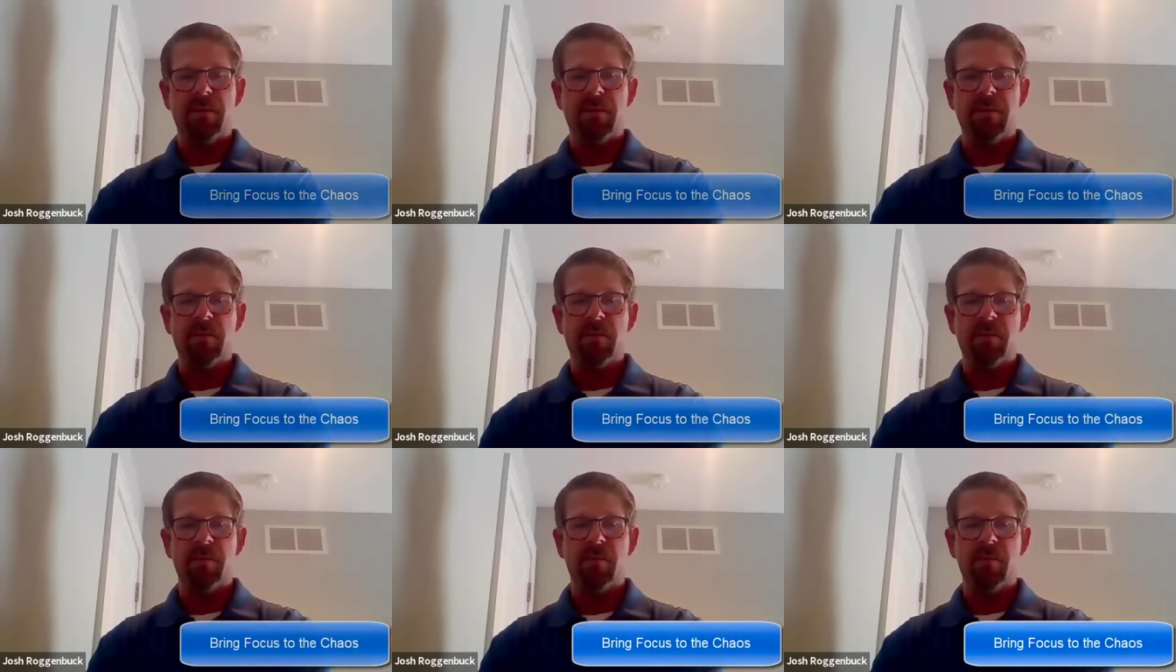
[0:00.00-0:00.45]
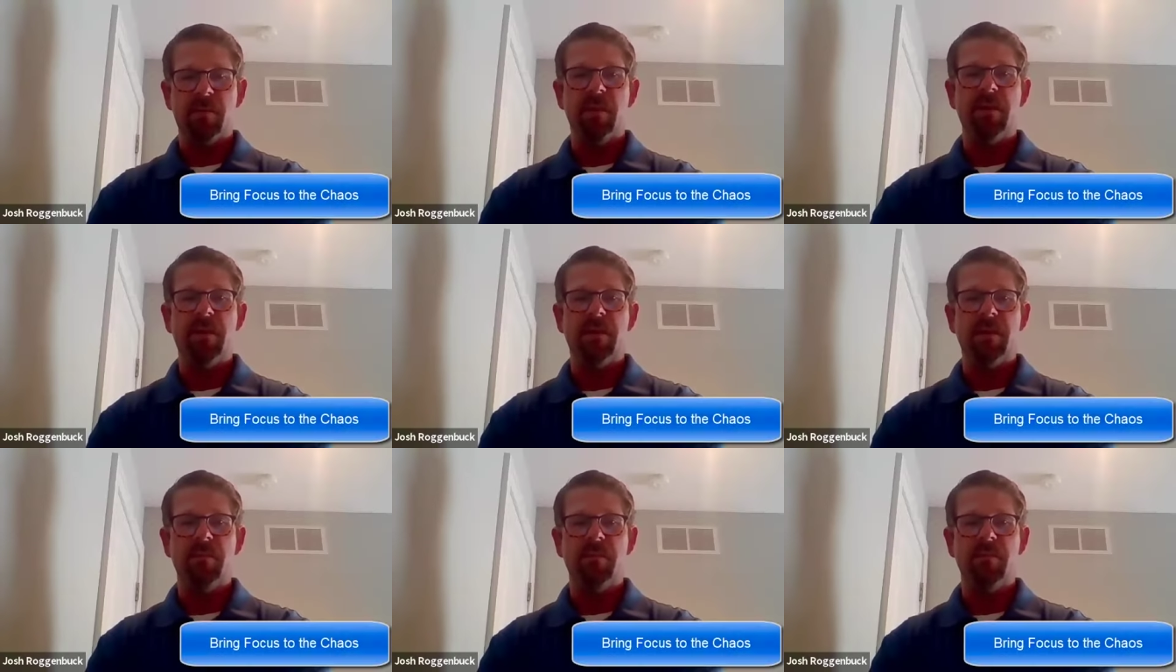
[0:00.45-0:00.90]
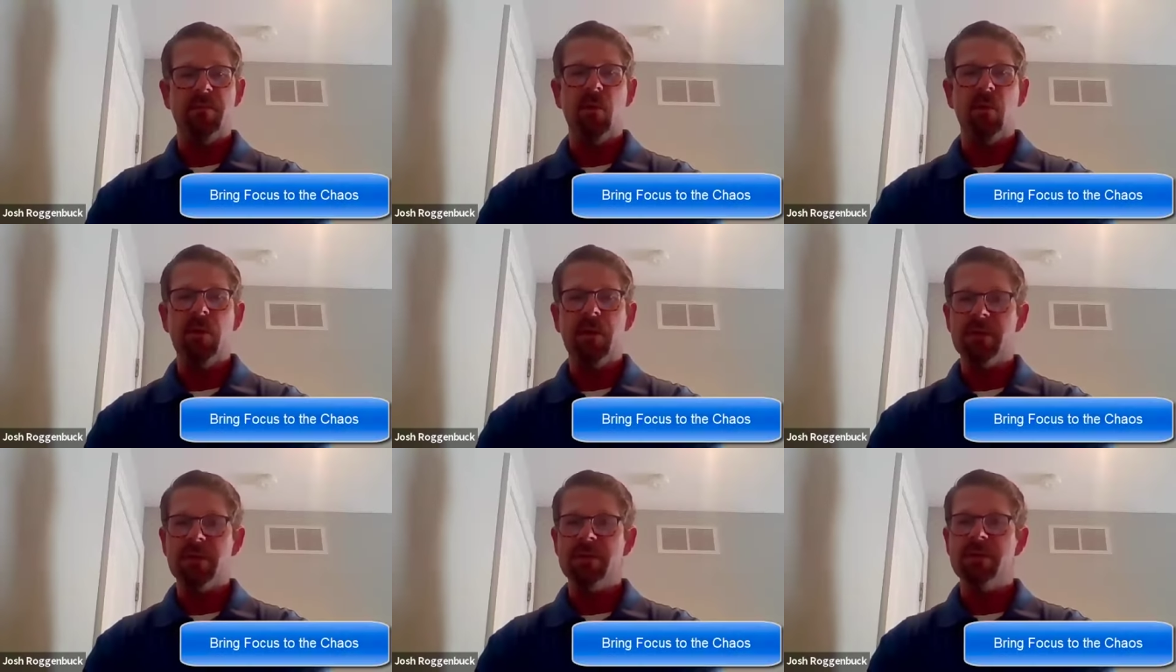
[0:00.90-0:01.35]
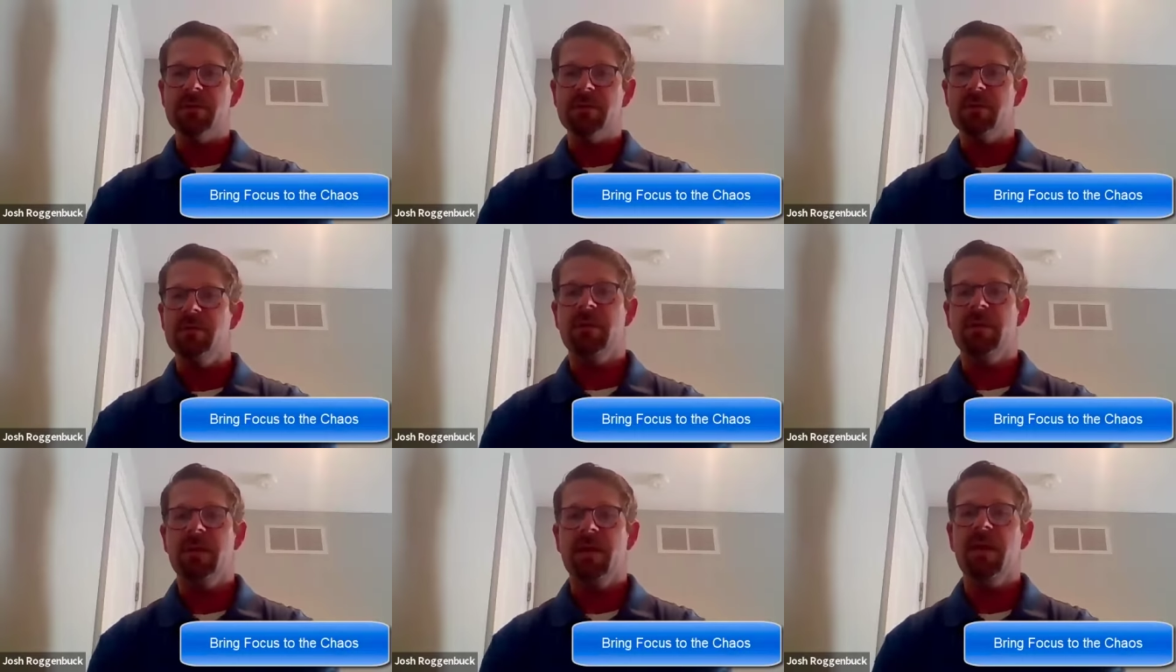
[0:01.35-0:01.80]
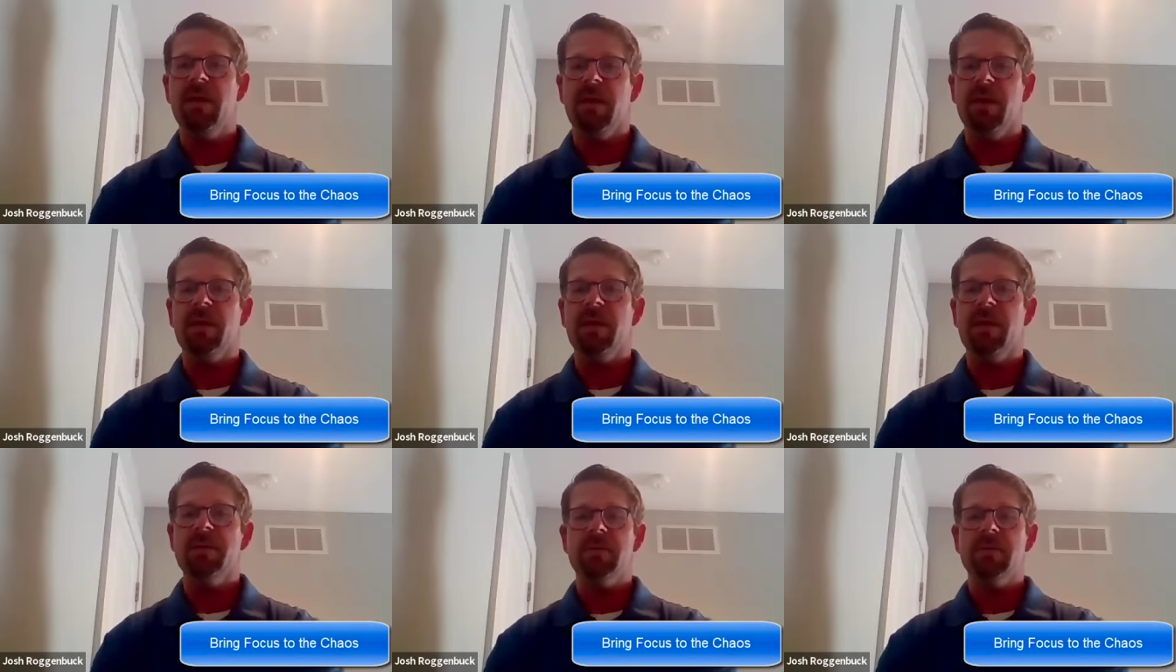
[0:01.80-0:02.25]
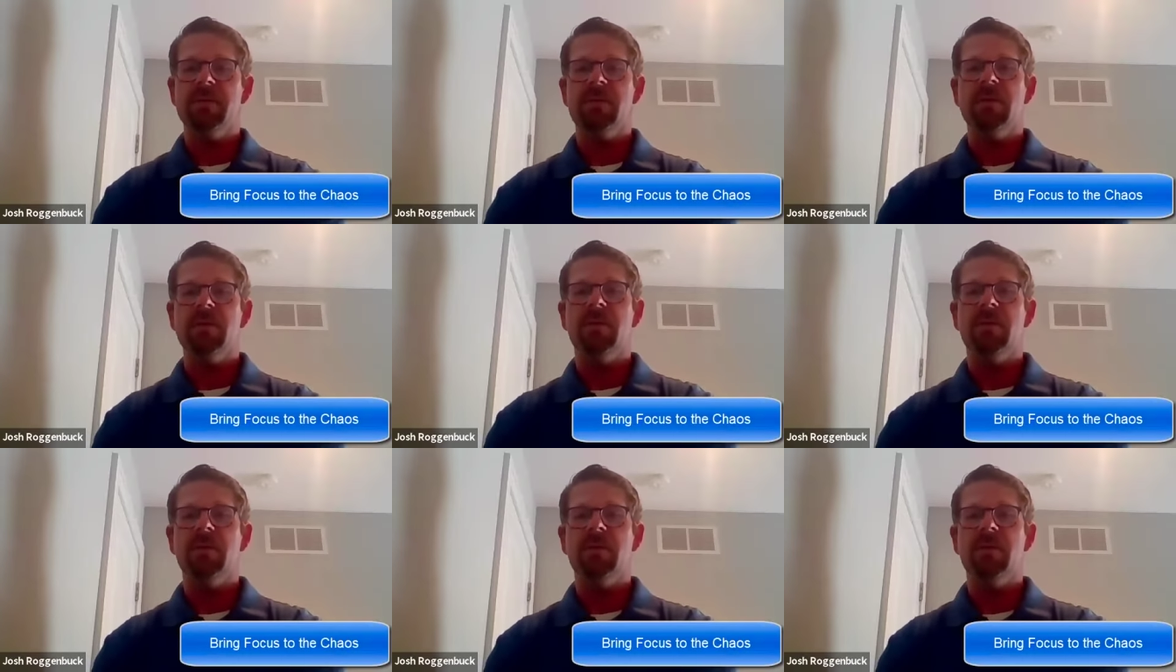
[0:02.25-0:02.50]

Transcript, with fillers: some uh, focus to the chaos.